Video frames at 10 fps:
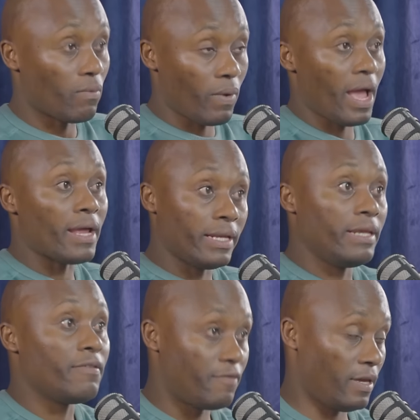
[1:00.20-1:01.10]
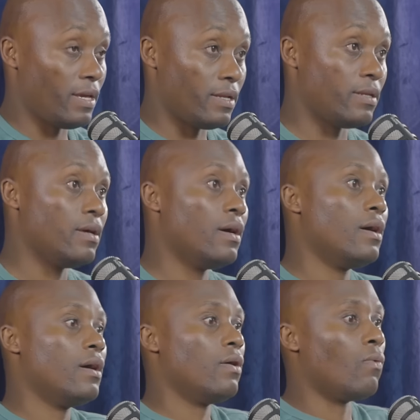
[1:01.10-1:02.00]
where I live in
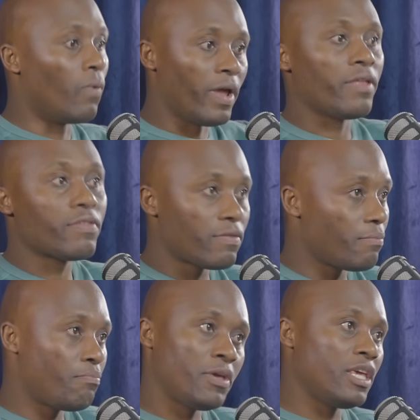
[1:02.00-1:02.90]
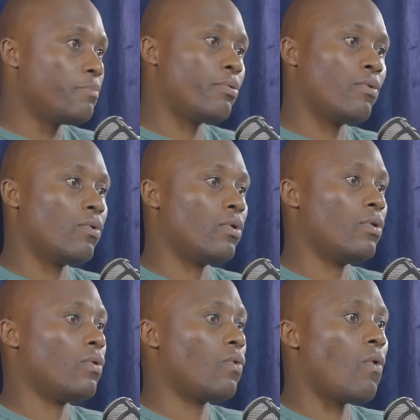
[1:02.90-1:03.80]
with
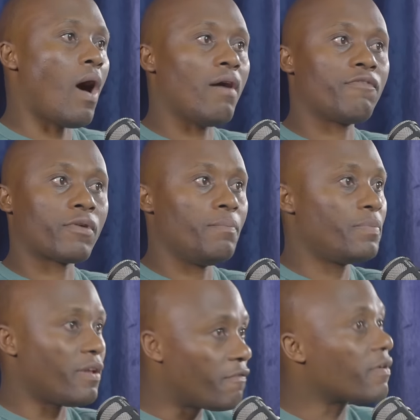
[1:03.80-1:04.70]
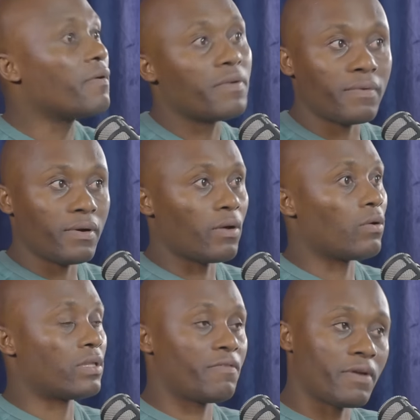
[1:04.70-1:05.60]
people who are from different
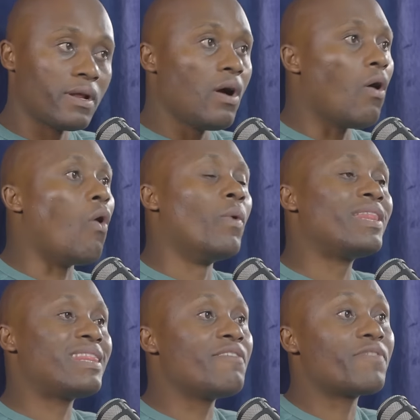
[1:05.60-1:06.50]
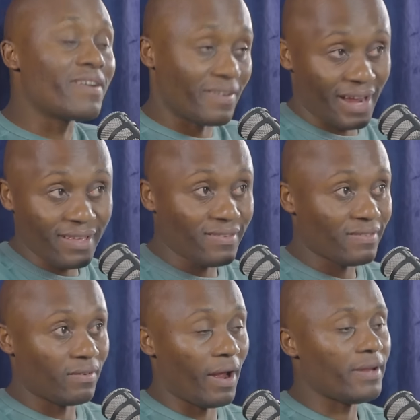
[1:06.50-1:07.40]
local different or with different
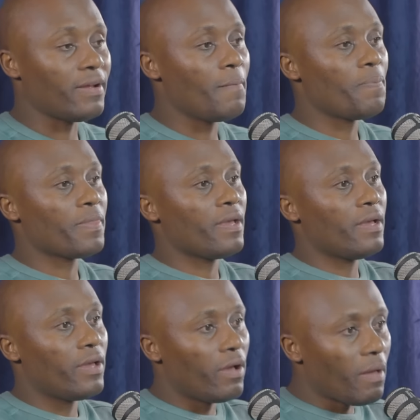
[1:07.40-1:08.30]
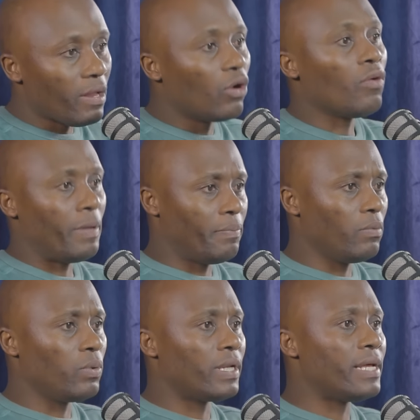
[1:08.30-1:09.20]
race, right? A lot of people
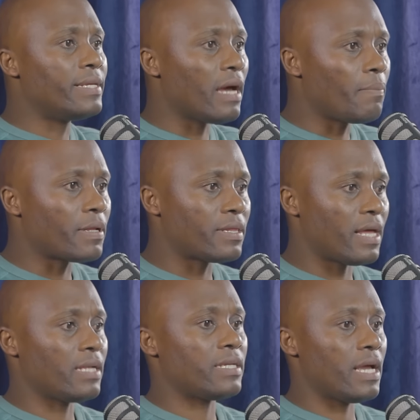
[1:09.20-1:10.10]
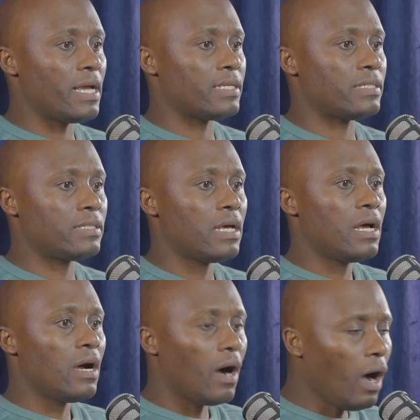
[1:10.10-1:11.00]
will interpret that as
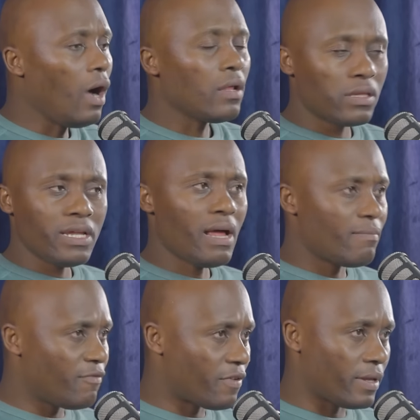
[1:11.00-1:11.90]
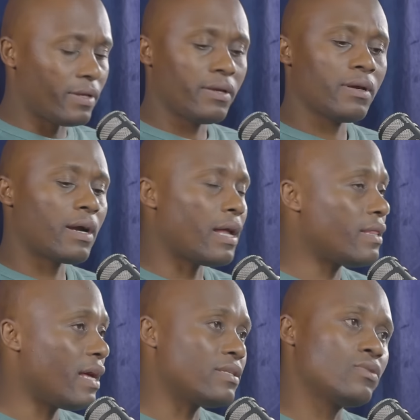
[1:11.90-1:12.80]
ah, oh, then I'm free. And
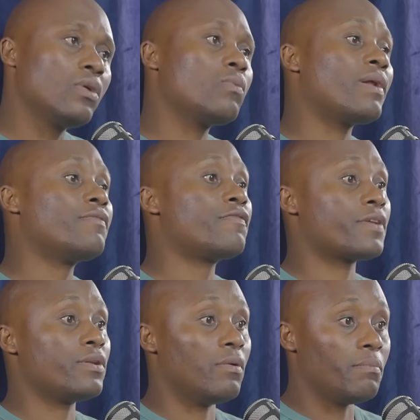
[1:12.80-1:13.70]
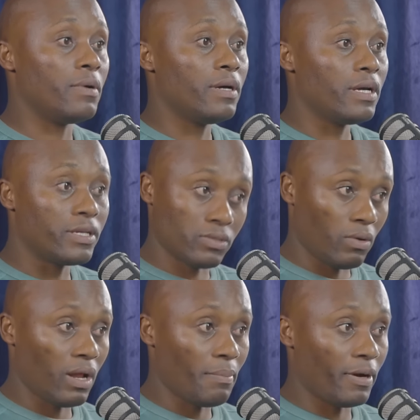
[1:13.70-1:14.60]
that's not what freedom is
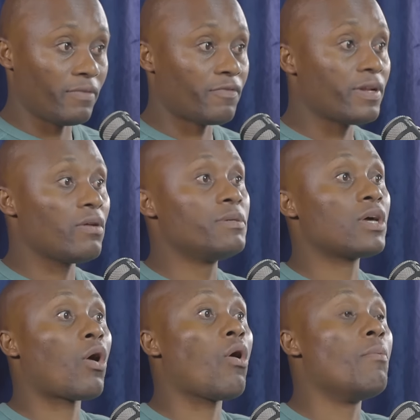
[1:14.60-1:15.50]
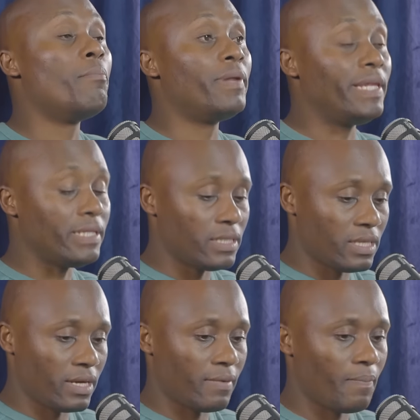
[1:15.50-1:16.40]
all about. Freedom is a complete
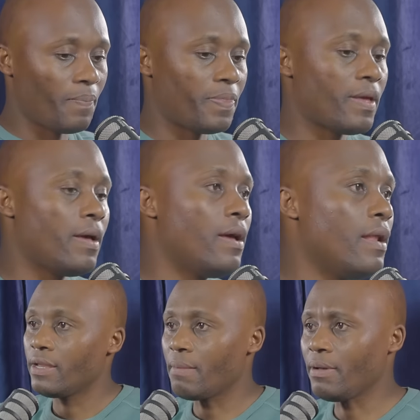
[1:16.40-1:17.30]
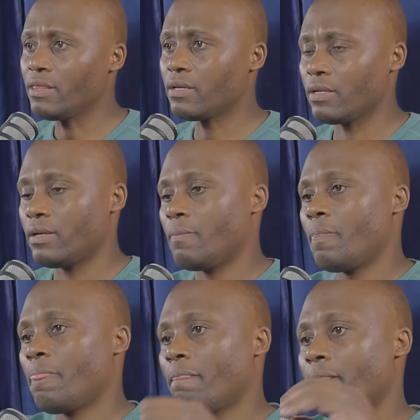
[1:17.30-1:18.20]
thing. Number three,
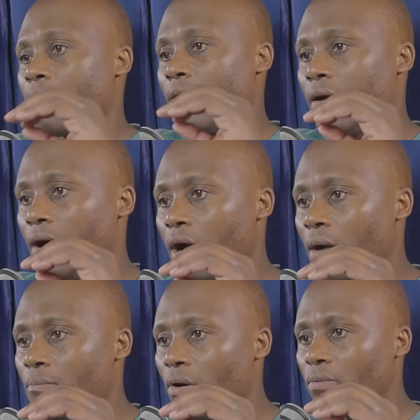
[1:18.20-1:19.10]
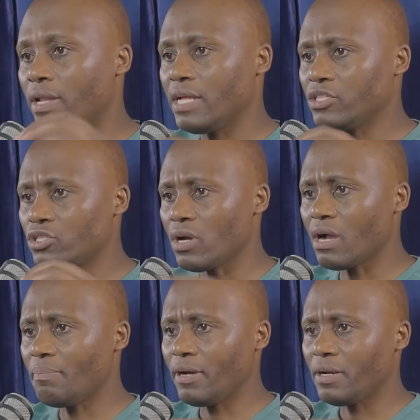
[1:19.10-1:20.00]
um, let's talk
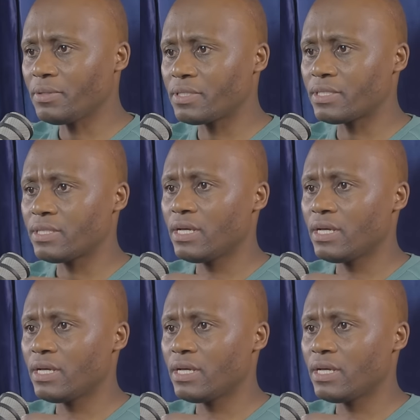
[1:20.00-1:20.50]
about